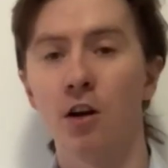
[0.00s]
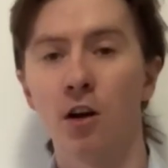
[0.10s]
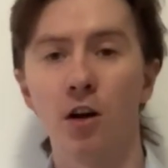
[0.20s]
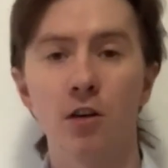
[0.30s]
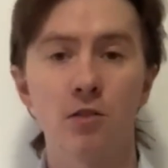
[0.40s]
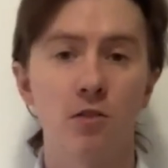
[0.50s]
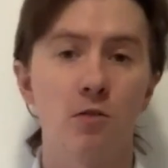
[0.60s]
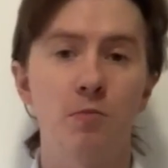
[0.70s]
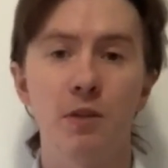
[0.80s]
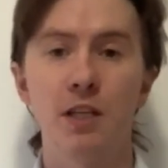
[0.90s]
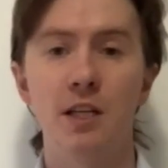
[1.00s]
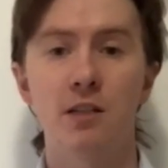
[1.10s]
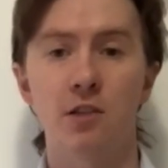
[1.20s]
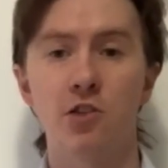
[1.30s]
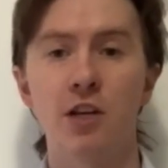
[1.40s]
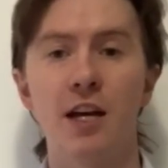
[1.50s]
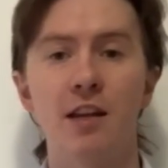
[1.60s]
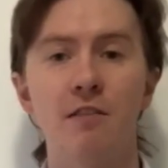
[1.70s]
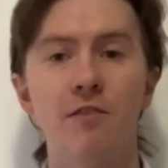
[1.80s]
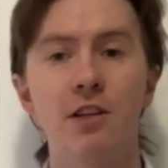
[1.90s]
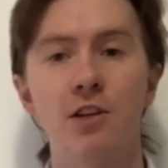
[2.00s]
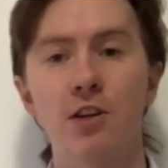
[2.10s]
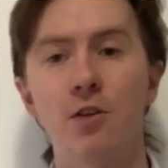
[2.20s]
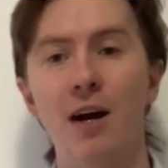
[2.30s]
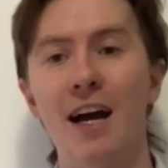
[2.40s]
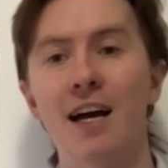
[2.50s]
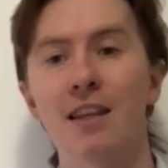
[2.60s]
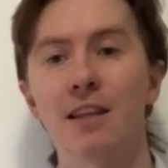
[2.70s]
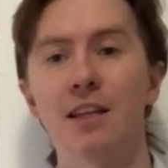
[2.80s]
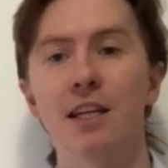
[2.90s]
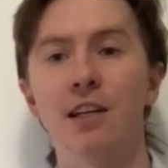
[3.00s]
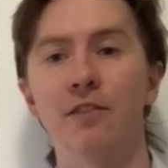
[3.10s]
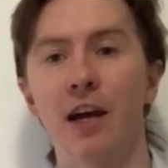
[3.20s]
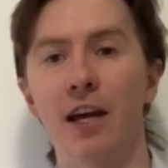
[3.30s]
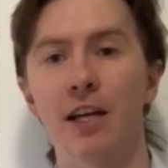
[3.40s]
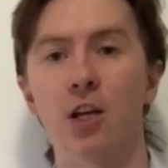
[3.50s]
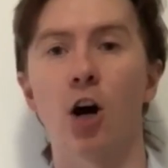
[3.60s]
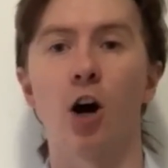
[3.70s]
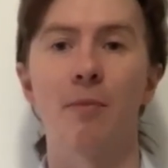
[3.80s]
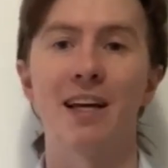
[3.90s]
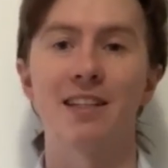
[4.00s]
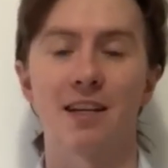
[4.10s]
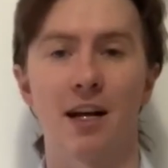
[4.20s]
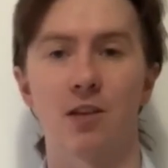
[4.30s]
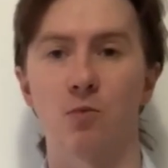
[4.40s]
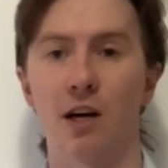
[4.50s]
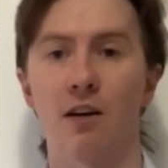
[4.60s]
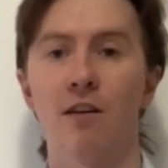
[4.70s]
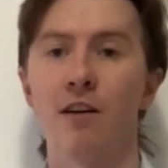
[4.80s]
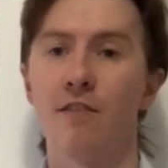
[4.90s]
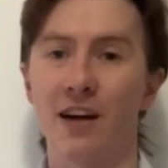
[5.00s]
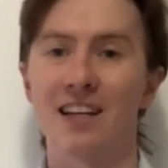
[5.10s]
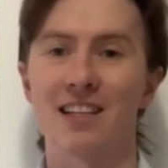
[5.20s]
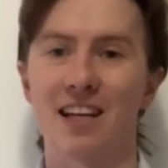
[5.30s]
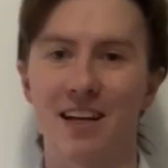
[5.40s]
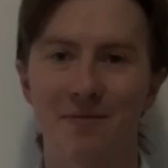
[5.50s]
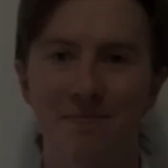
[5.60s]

Also, please share the video and leave a comment as well. Thanks again.